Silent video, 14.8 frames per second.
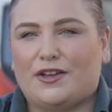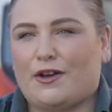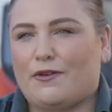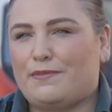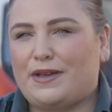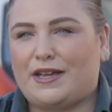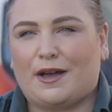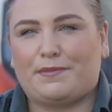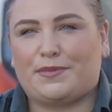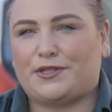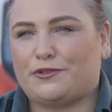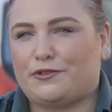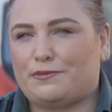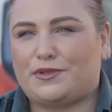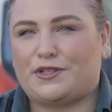go and pick up
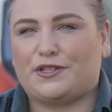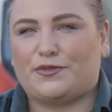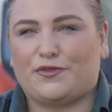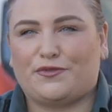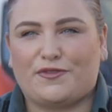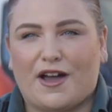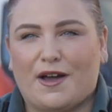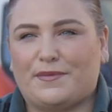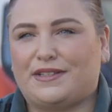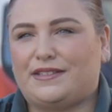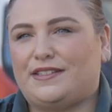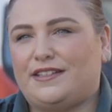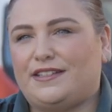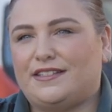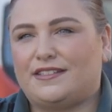prescriptions from
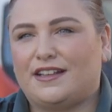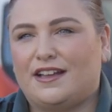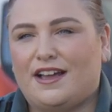pharmacies,